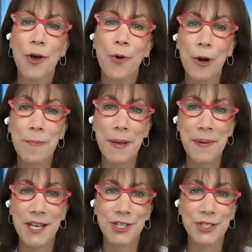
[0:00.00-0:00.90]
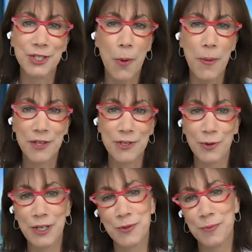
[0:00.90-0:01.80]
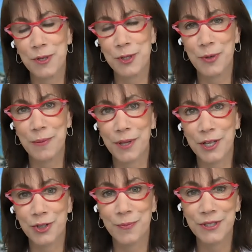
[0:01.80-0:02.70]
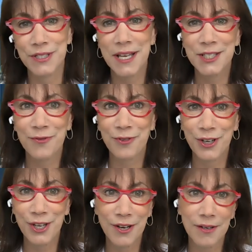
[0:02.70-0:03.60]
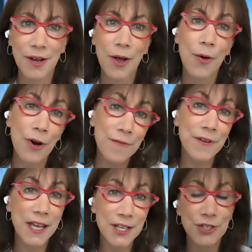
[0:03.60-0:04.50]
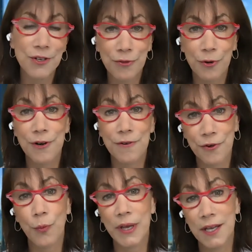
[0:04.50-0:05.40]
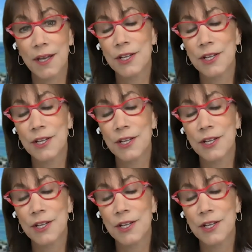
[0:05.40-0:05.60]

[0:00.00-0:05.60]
One of my patients told me the choice was between pleasurable sex for a year or a vacation in Florida for a week.